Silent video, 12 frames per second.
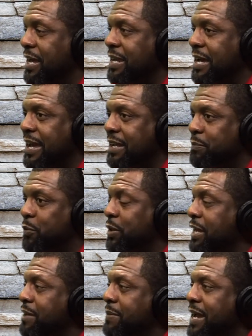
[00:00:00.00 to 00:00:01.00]
and but with
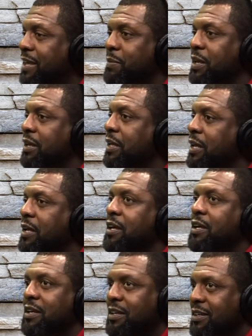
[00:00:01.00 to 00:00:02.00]
him, I can
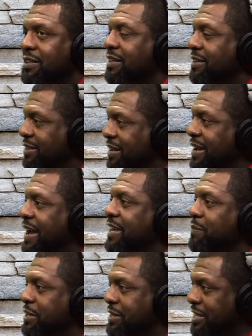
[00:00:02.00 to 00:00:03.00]

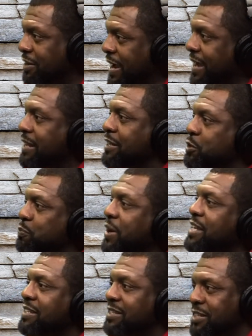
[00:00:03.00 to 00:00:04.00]

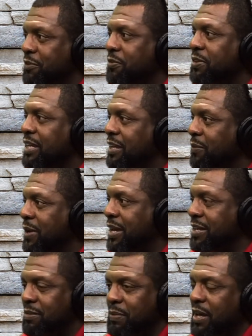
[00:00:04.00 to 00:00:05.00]
express it differently in
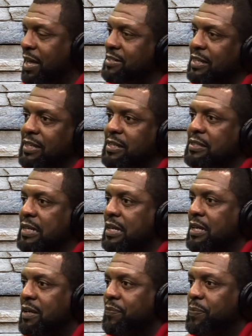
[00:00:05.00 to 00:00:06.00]
ways. And I said,
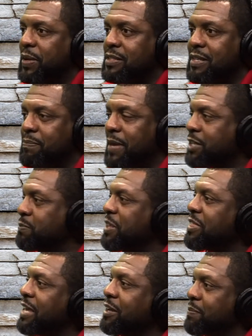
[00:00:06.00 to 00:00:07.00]
because it makes me
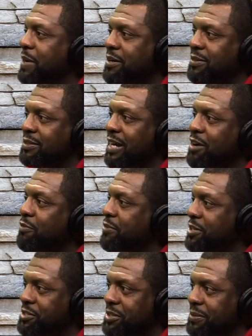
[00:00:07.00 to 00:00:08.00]
think about our
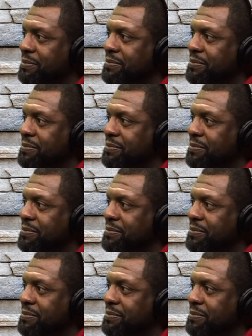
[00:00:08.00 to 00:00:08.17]
friendship